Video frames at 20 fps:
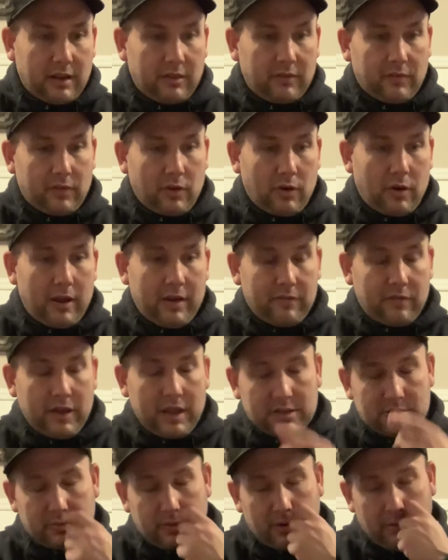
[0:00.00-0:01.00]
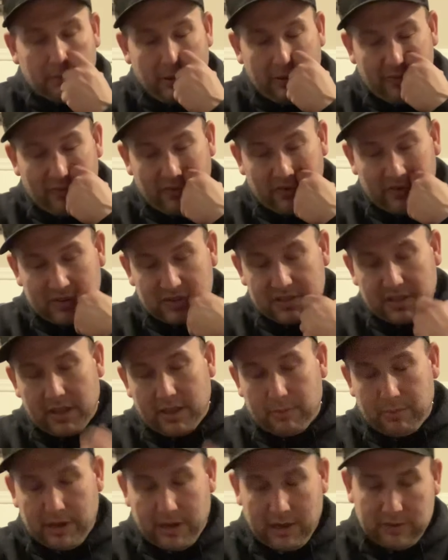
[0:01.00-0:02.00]
even though I have aspirin in my first
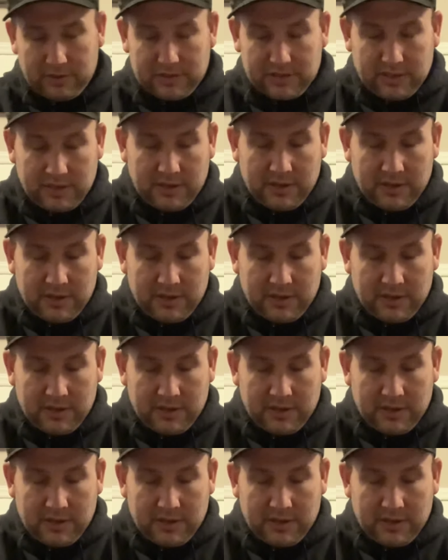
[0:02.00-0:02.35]
aid pouch.